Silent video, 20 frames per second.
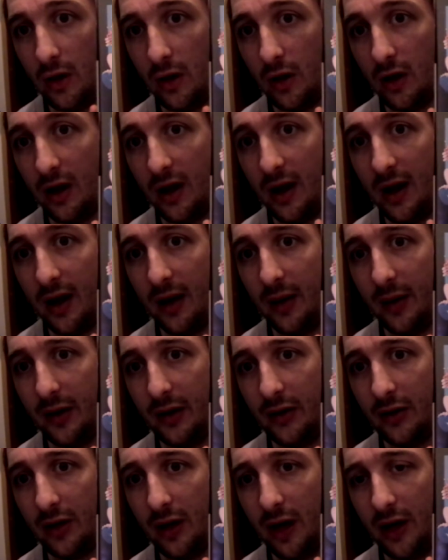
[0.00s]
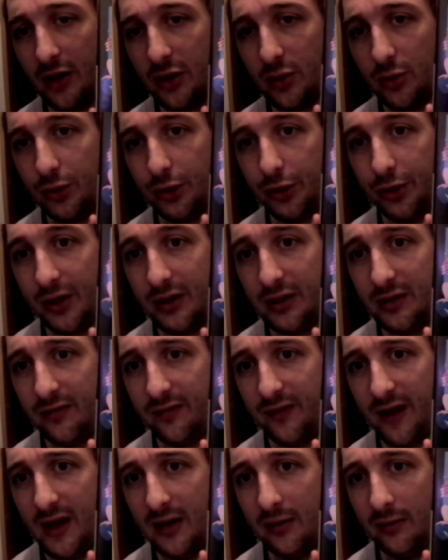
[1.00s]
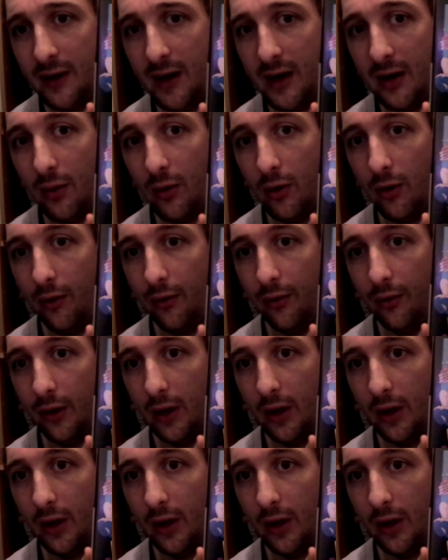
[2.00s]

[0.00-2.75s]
I mean, collectors will know that's a fairly rare one.